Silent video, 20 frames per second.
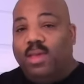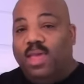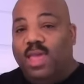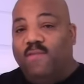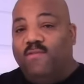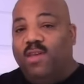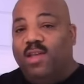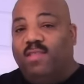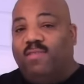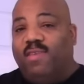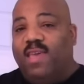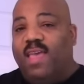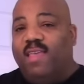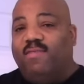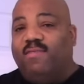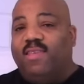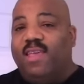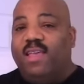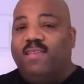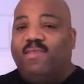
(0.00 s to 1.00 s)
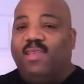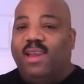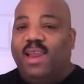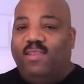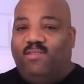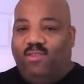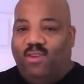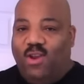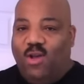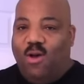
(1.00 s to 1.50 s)
give you a taste test and
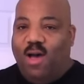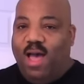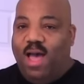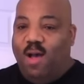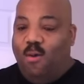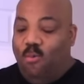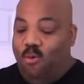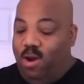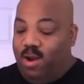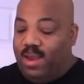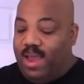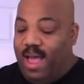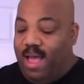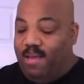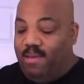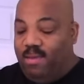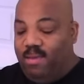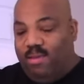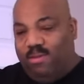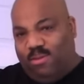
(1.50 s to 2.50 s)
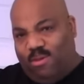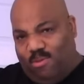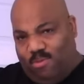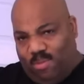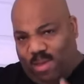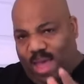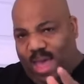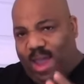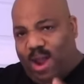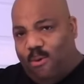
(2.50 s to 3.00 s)
let you know how it worked out. So
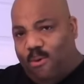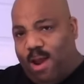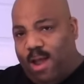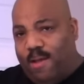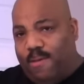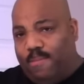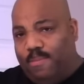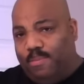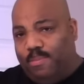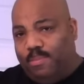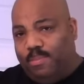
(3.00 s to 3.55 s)
hang around.